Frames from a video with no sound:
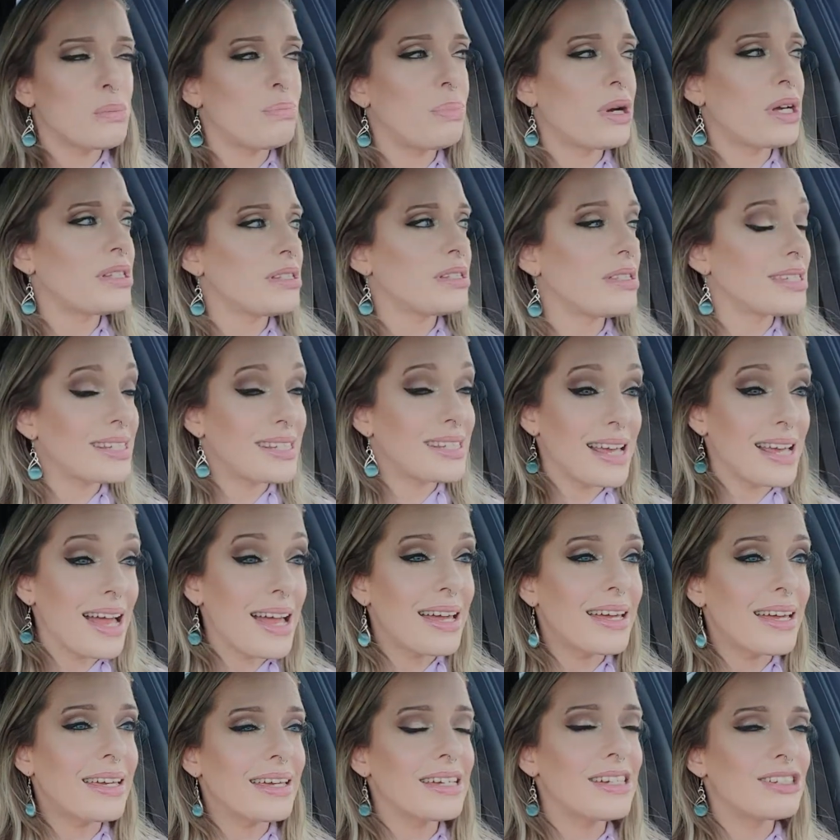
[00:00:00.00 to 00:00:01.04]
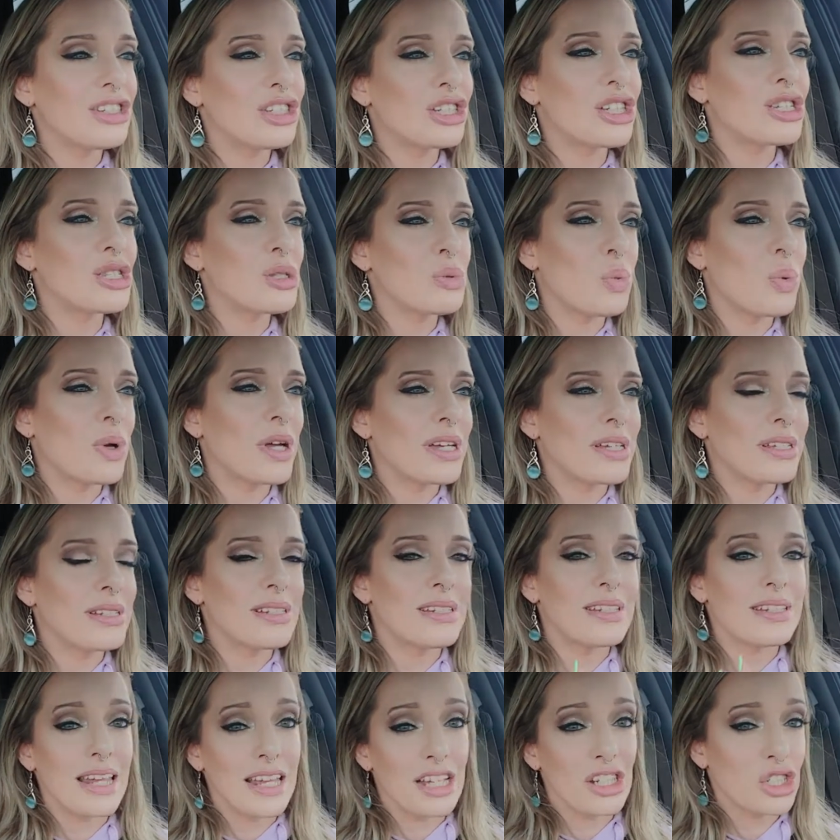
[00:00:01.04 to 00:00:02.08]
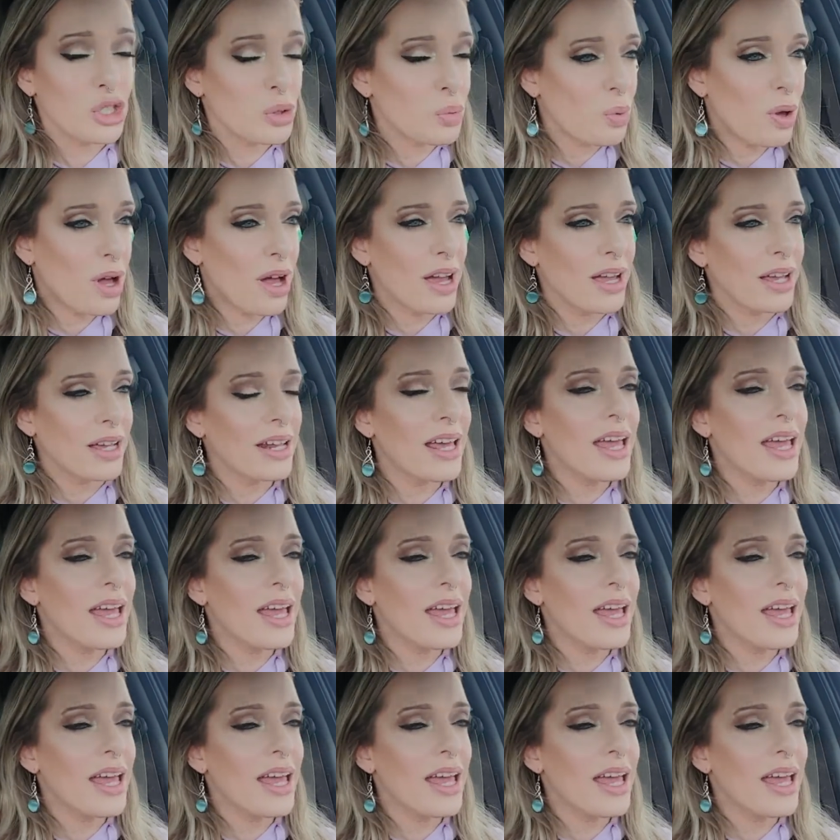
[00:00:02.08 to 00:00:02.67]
but today it just went nationwide.